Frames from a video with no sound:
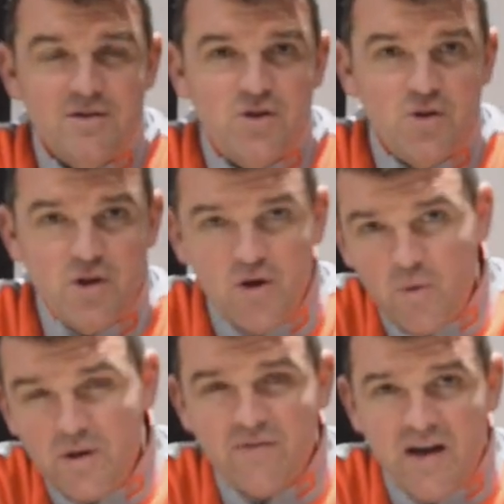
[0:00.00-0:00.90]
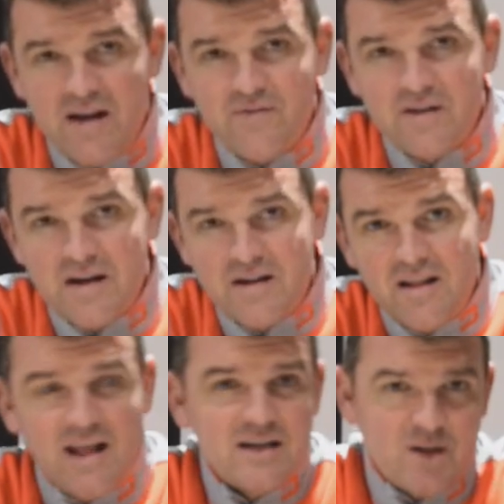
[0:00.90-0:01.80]
Do they know what you've had for dinner the
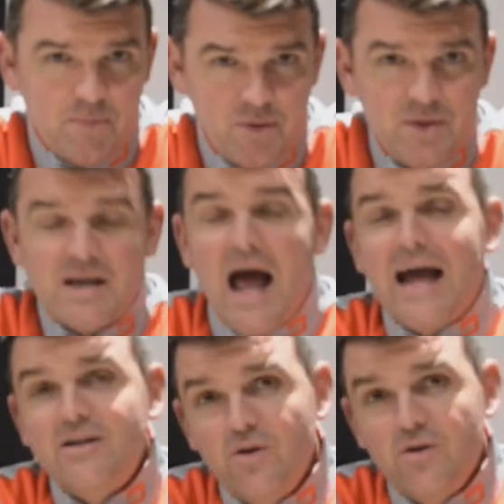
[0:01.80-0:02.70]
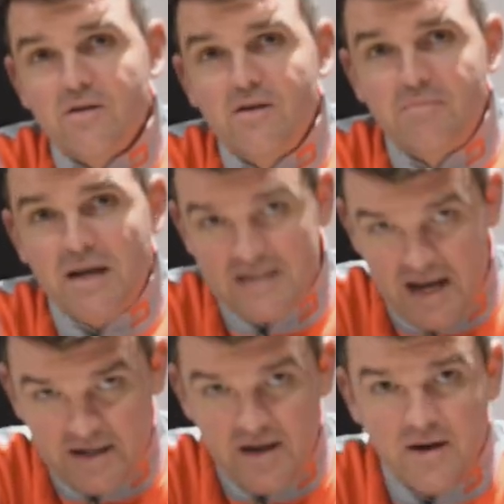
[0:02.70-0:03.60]
last couple of weeks? I do, because
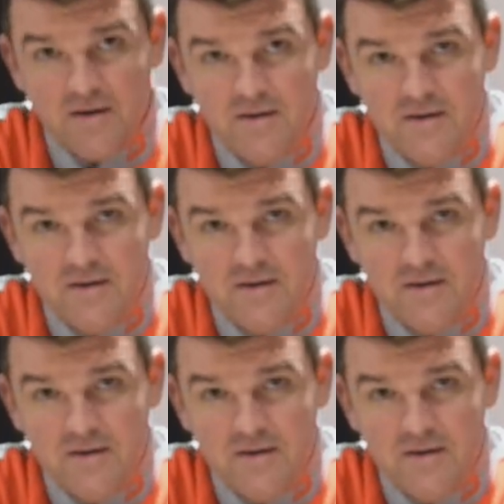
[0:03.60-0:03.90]
I care.